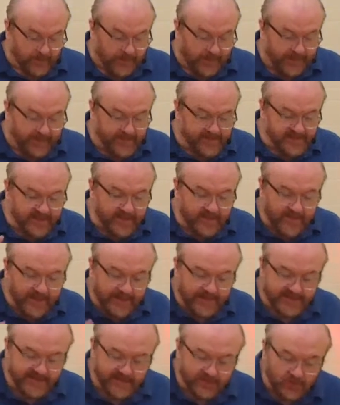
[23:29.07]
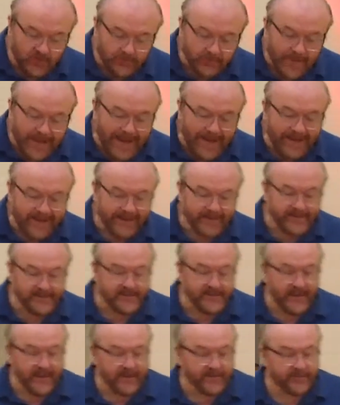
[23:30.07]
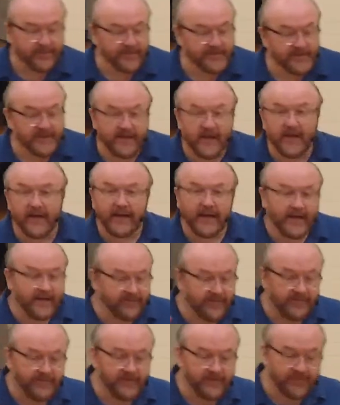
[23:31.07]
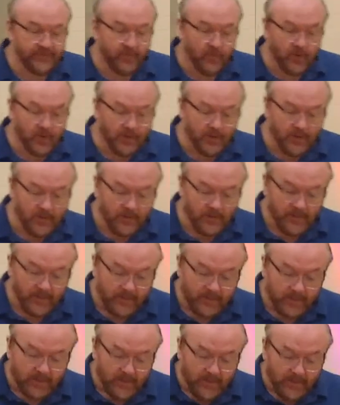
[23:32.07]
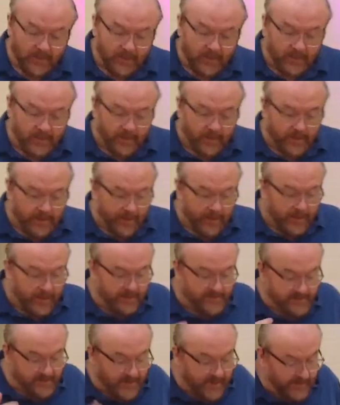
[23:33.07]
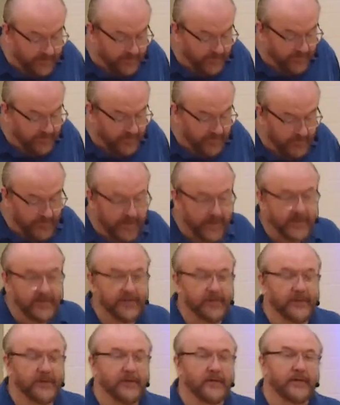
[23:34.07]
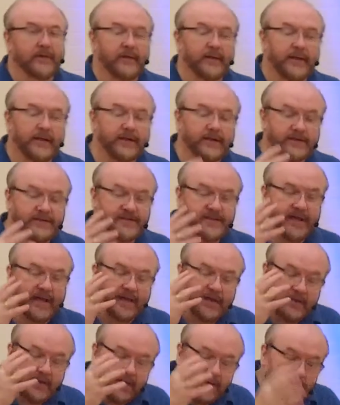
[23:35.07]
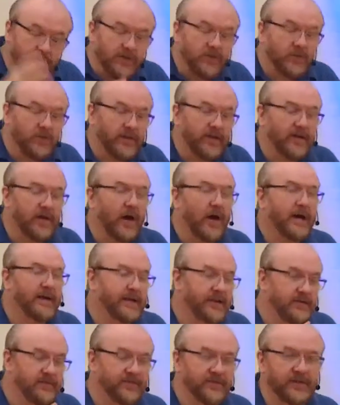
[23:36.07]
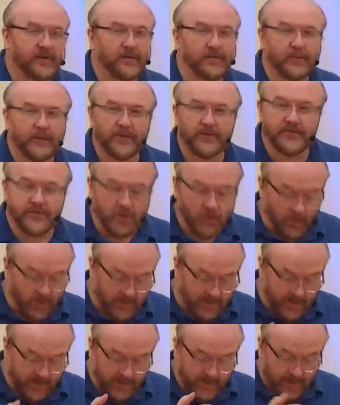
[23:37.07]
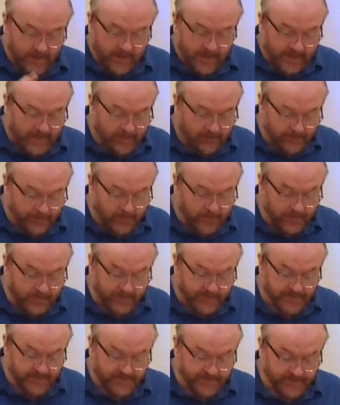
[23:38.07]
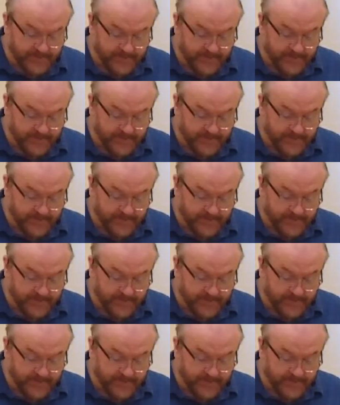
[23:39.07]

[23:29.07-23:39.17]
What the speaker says: And he said that as he looked back at his life as a young guy, 54, his life that he knew that God had filled with joy and purpose.